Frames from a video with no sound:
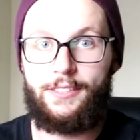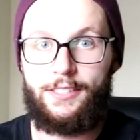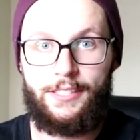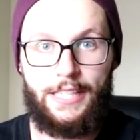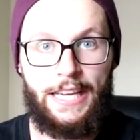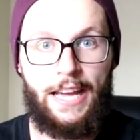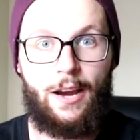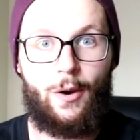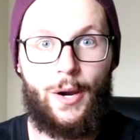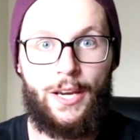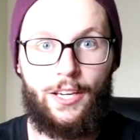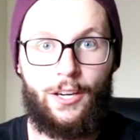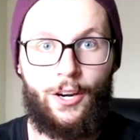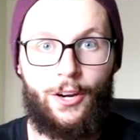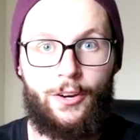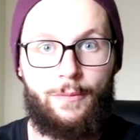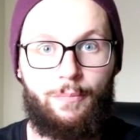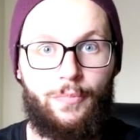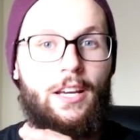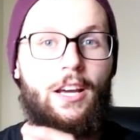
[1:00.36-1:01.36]
see how I
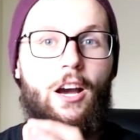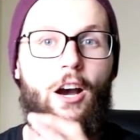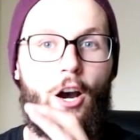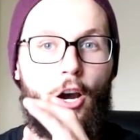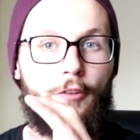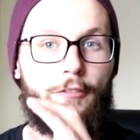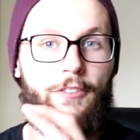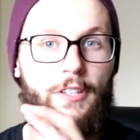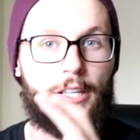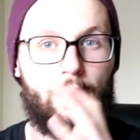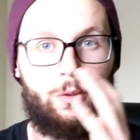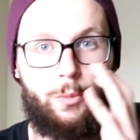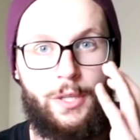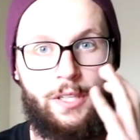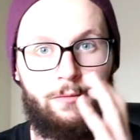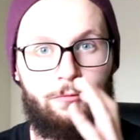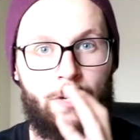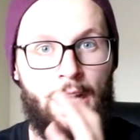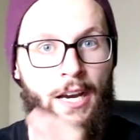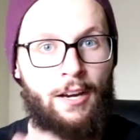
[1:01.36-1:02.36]
go. Hopefully it'll
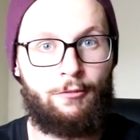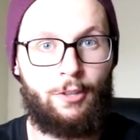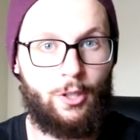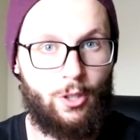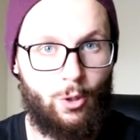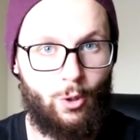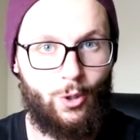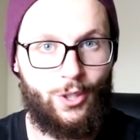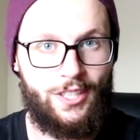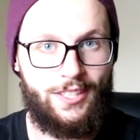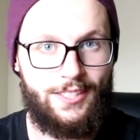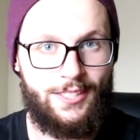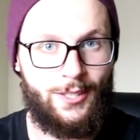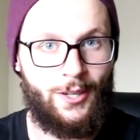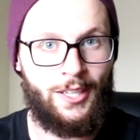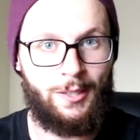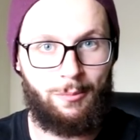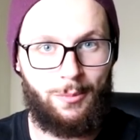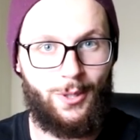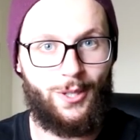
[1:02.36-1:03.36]
be uh, recorded so
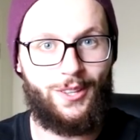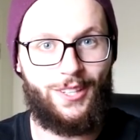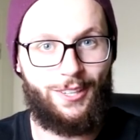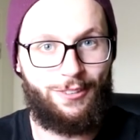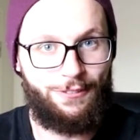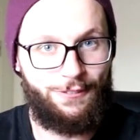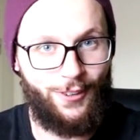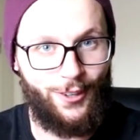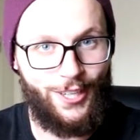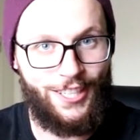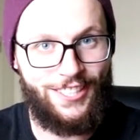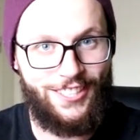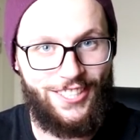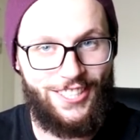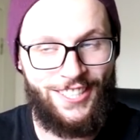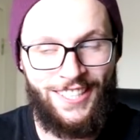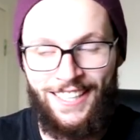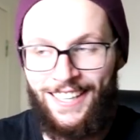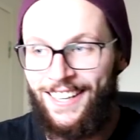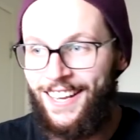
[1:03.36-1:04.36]
I can put the
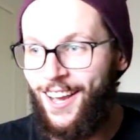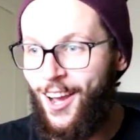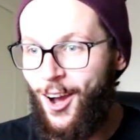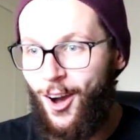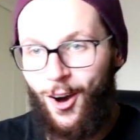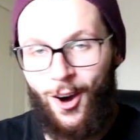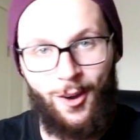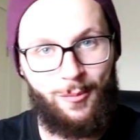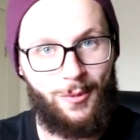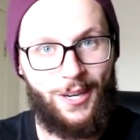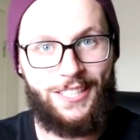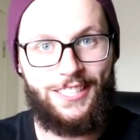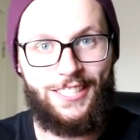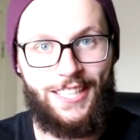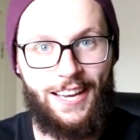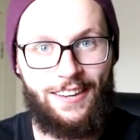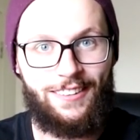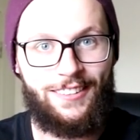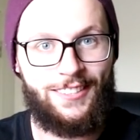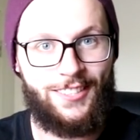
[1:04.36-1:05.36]
footage on my
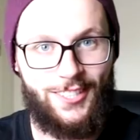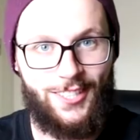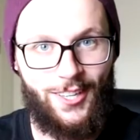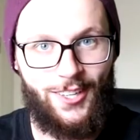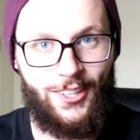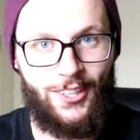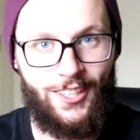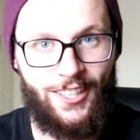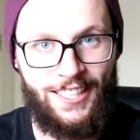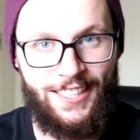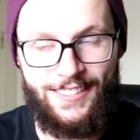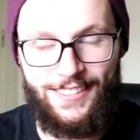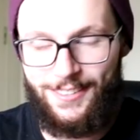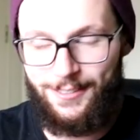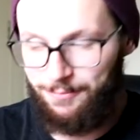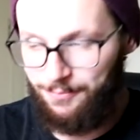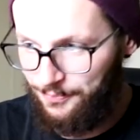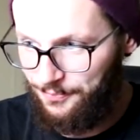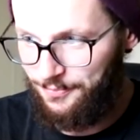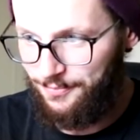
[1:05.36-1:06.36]
channel and show you
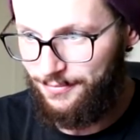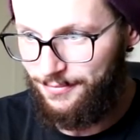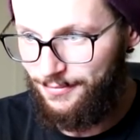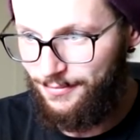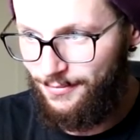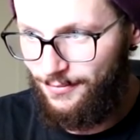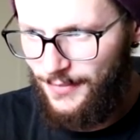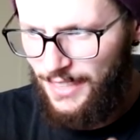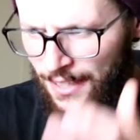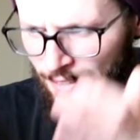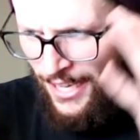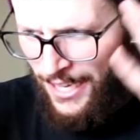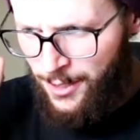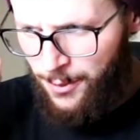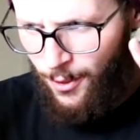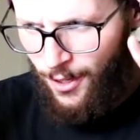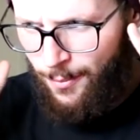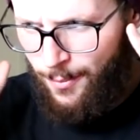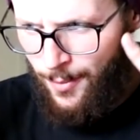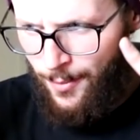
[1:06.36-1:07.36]
guys.
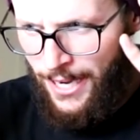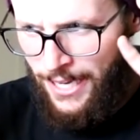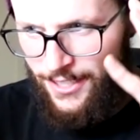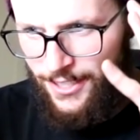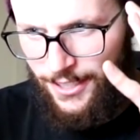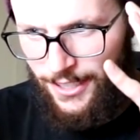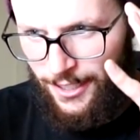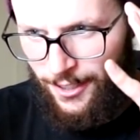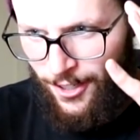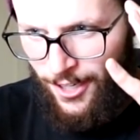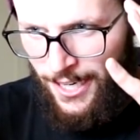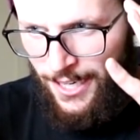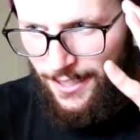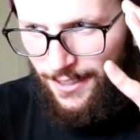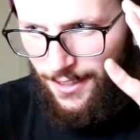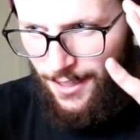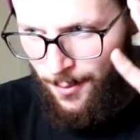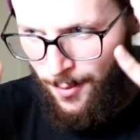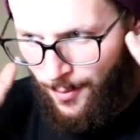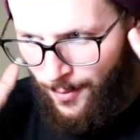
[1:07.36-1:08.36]
That's what I'm imagining, alright?
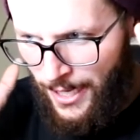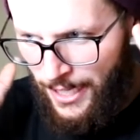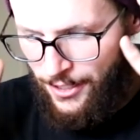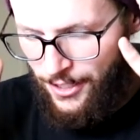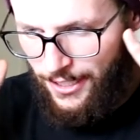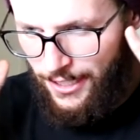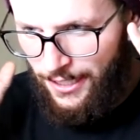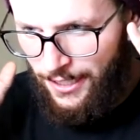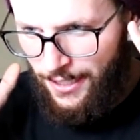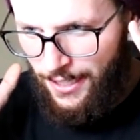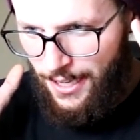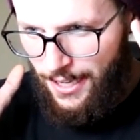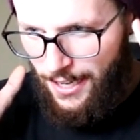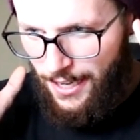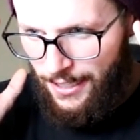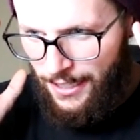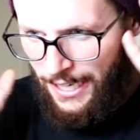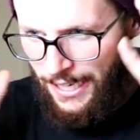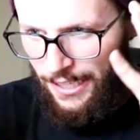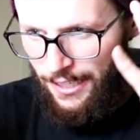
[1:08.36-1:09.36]
I'm imagining
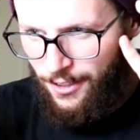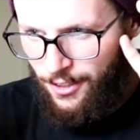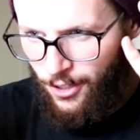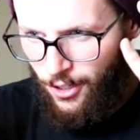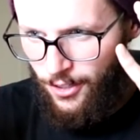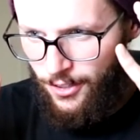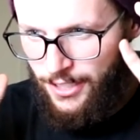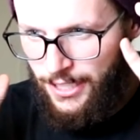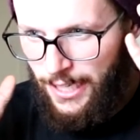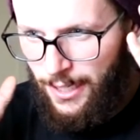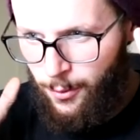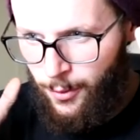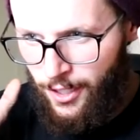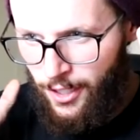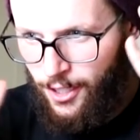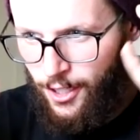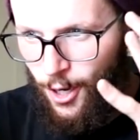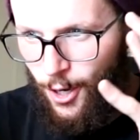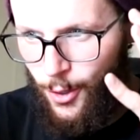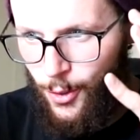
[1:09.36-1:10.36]
getting in contact with
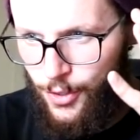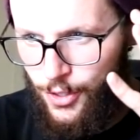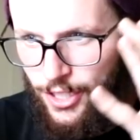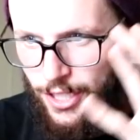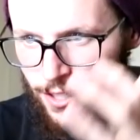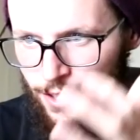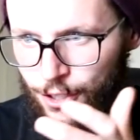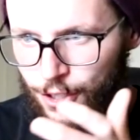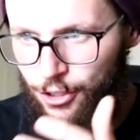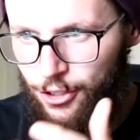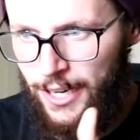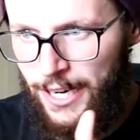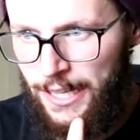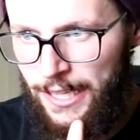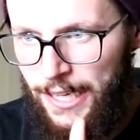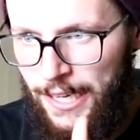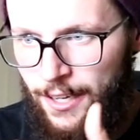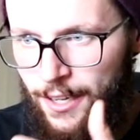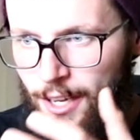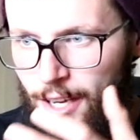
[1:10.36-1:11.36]
a coach in
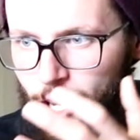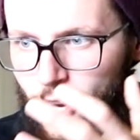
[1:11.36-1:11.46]
Australia